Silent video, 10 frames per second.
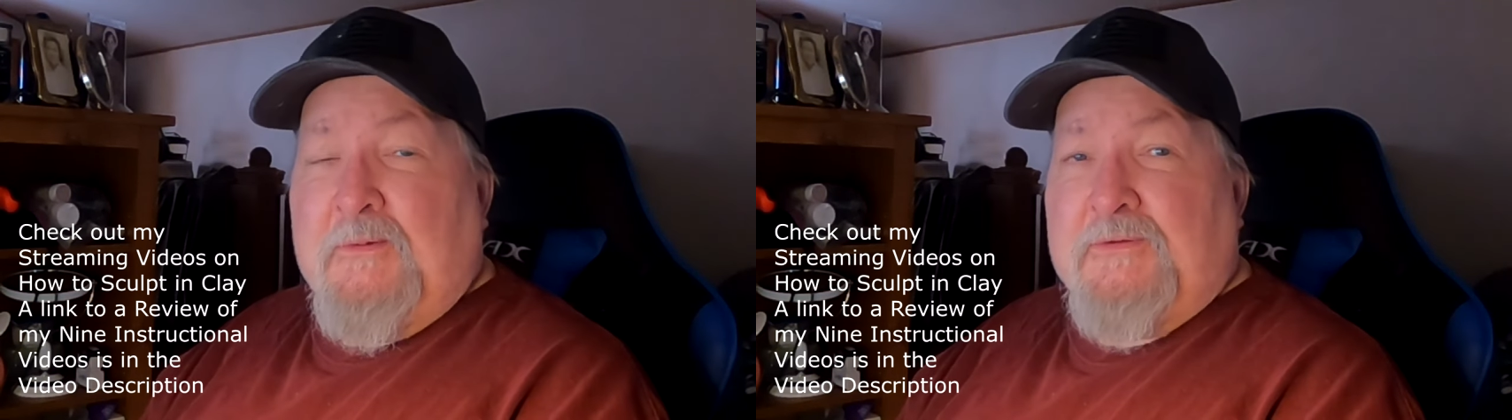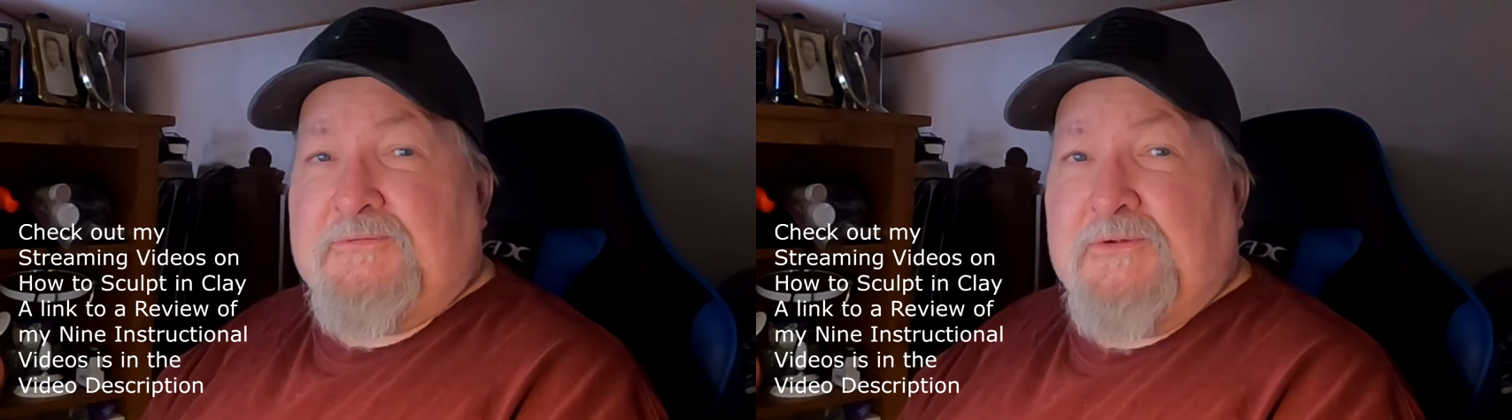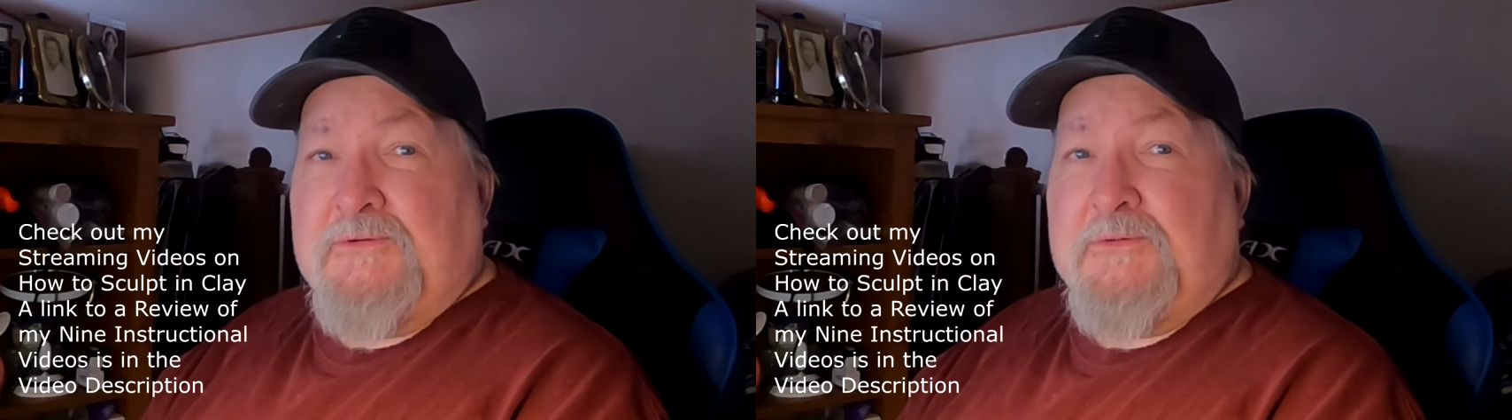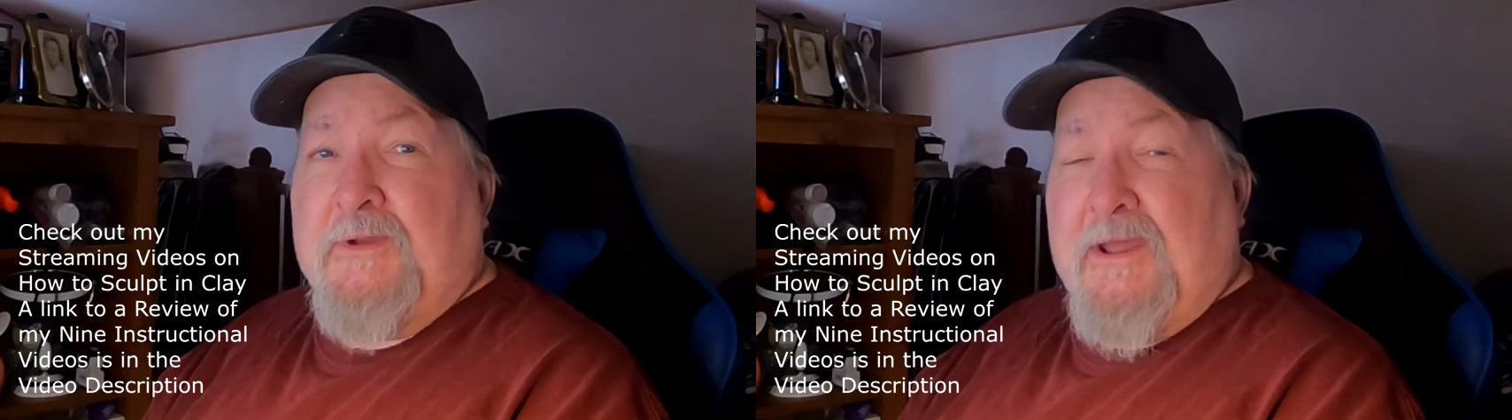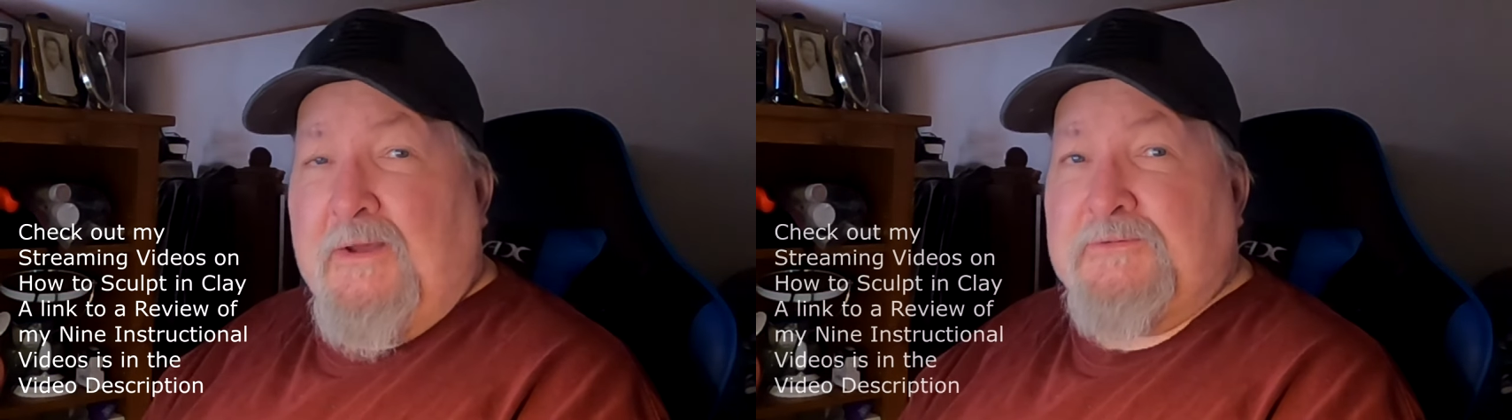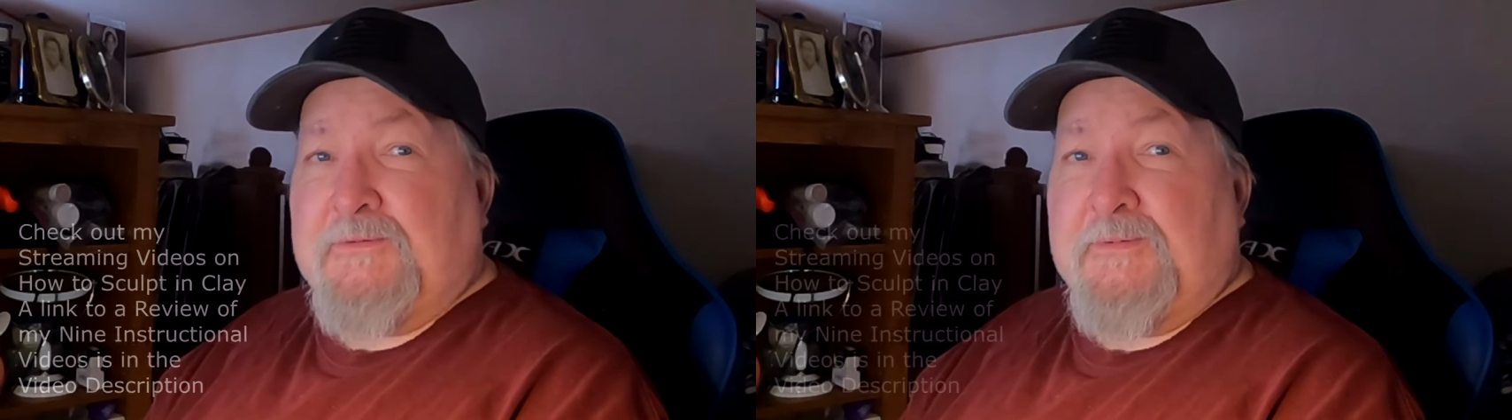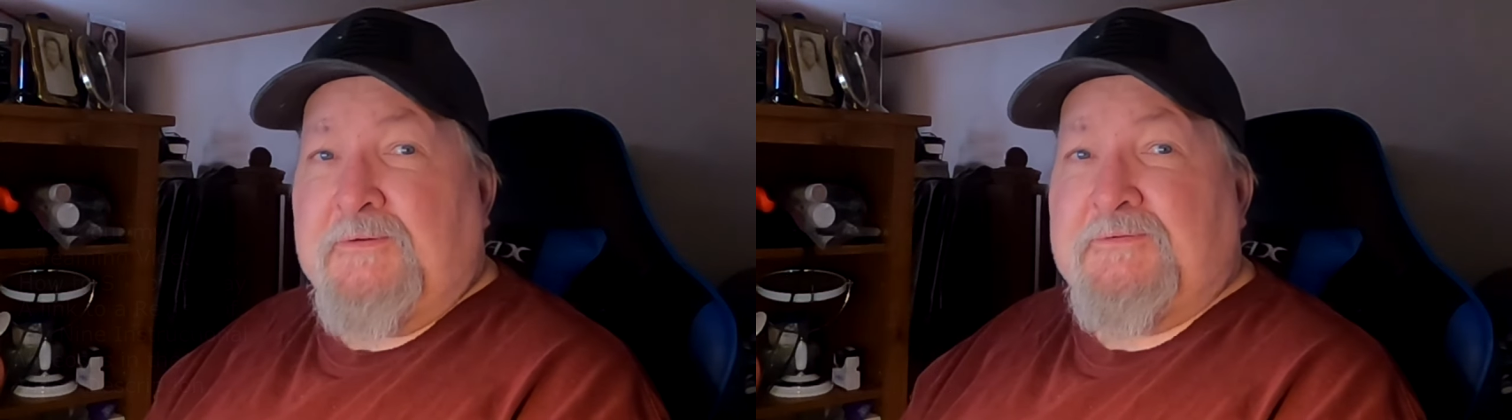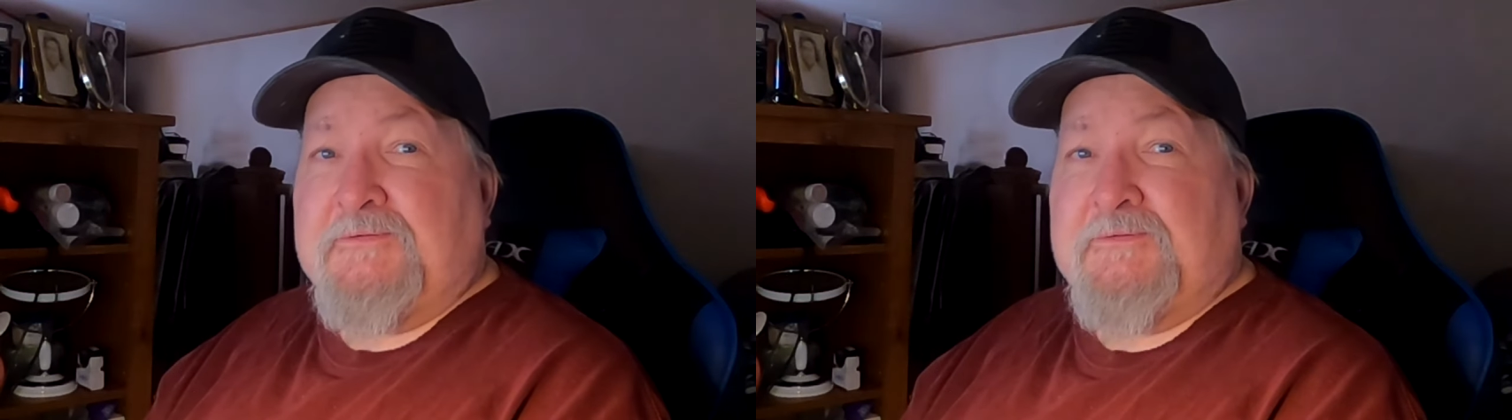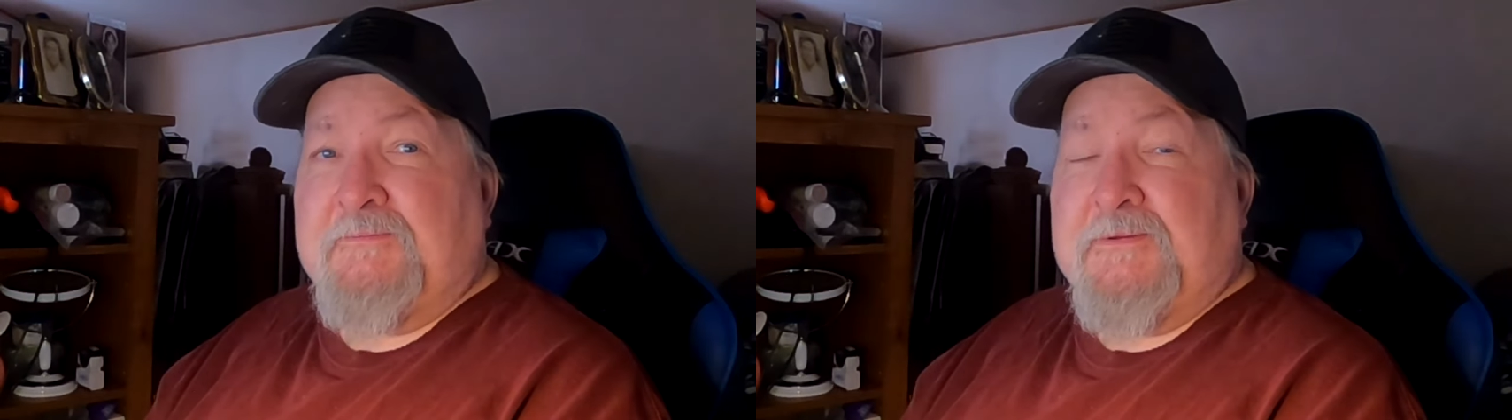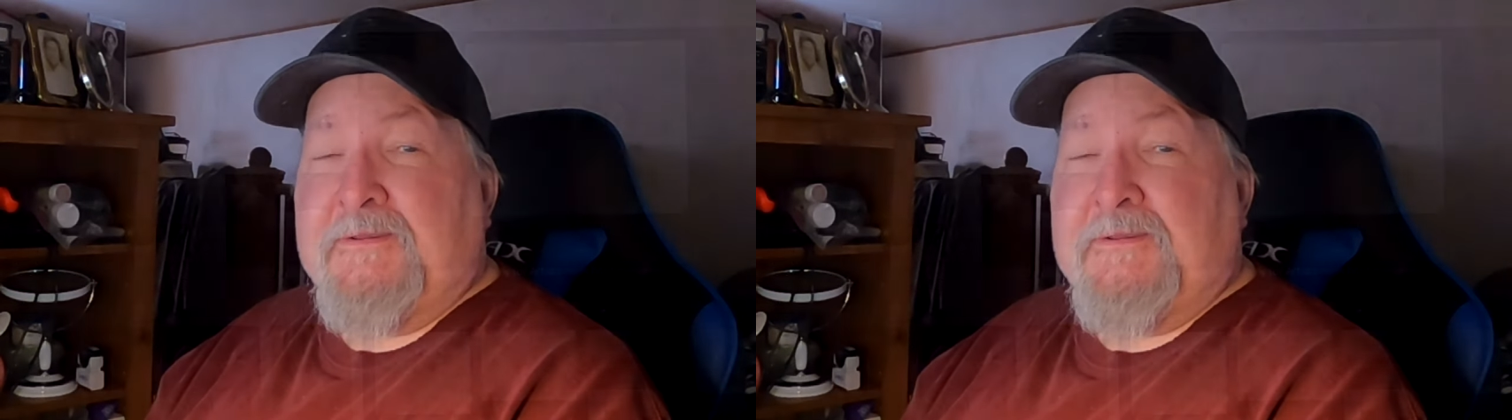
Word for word: I will show you how to purchase a